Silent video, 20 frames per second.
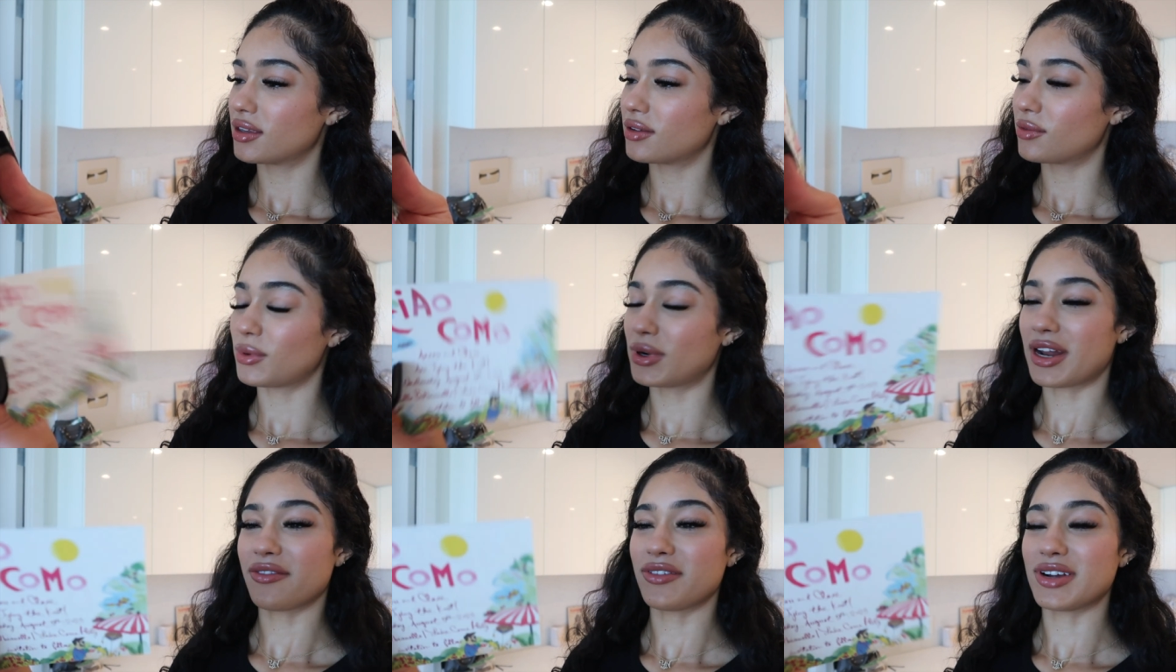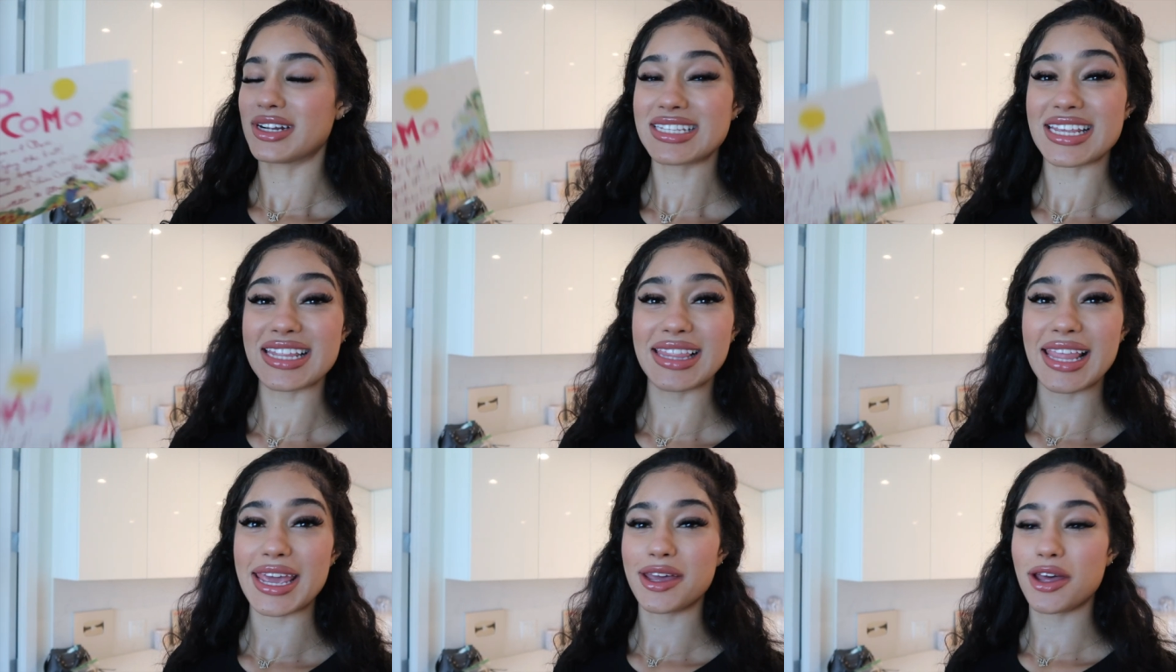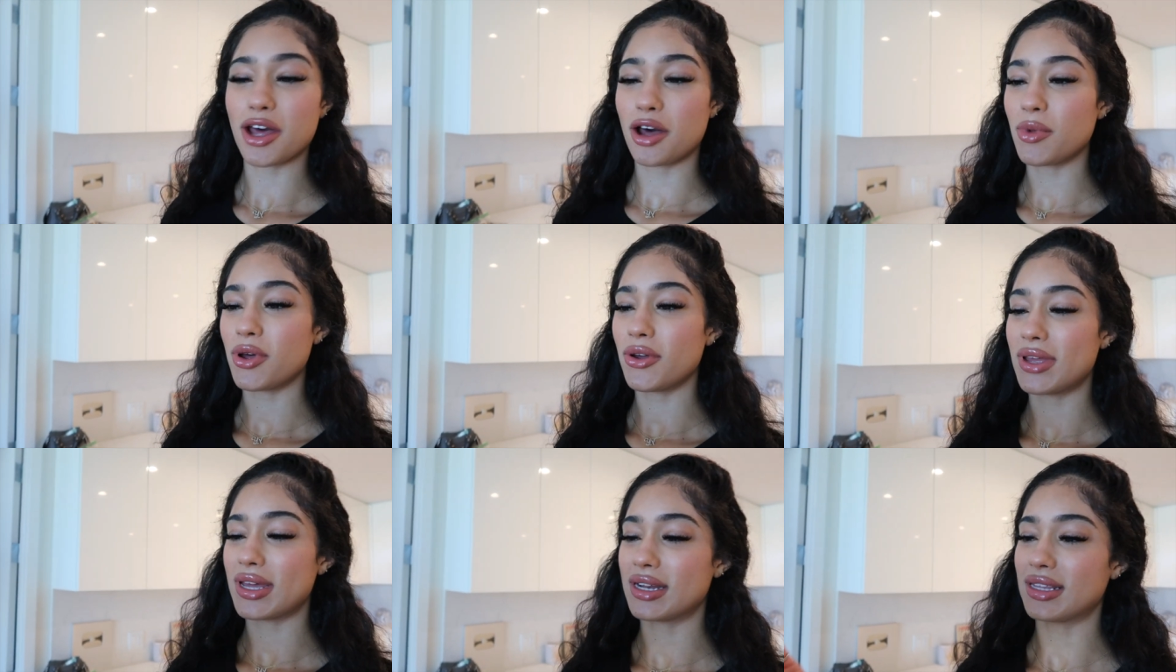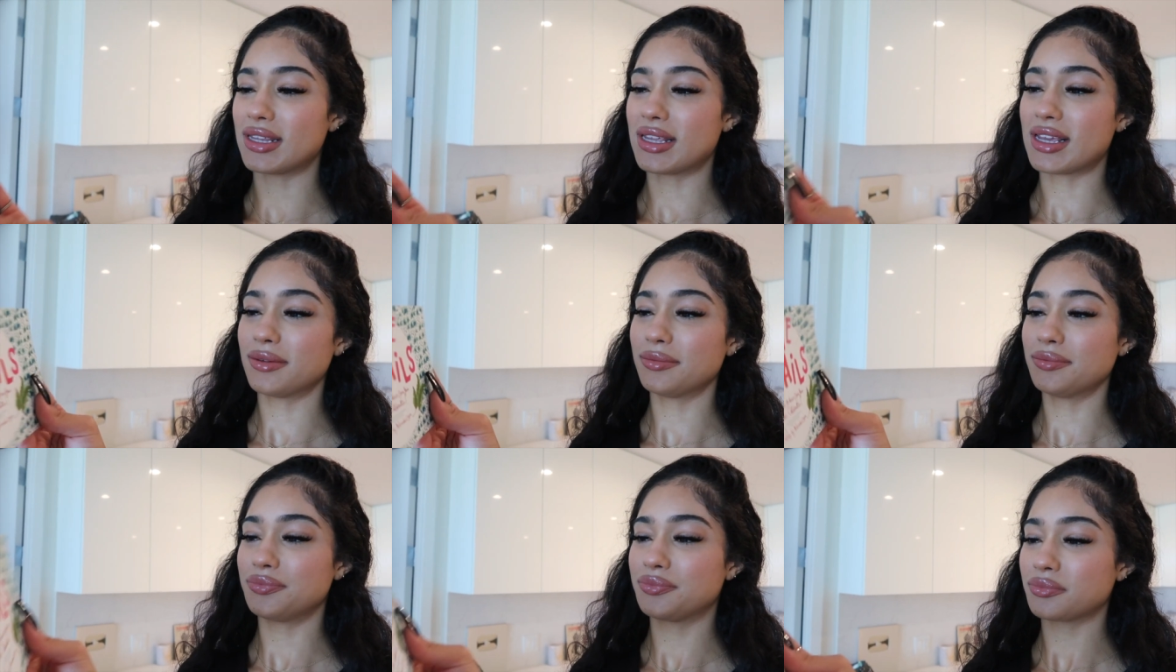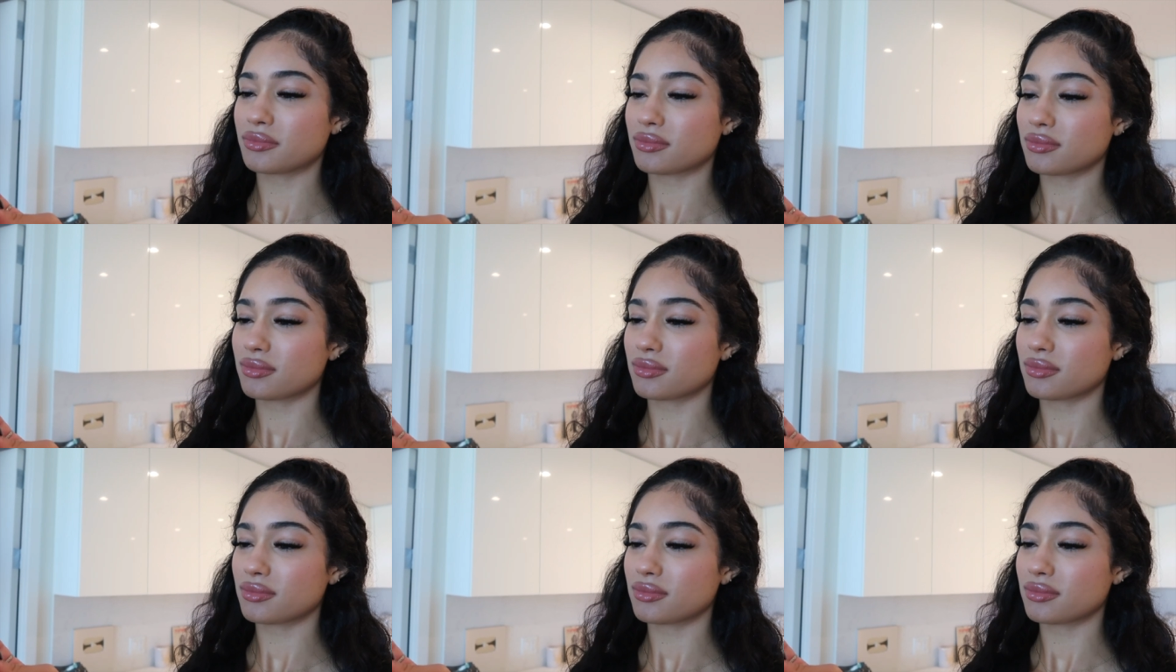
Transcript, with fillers: Whatever, it's in Lake Como, Italy.